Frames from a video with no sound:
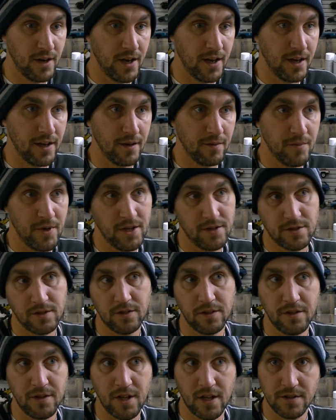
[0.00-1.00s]
and
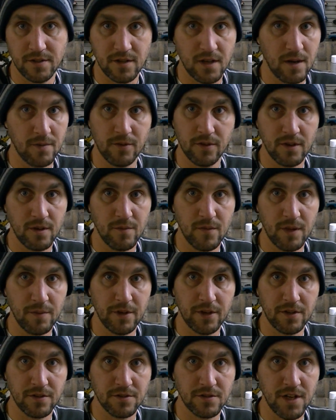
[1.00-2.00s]
basically I'm going to
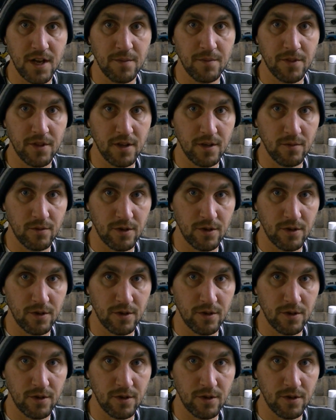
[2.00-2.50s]
mimic the same thing.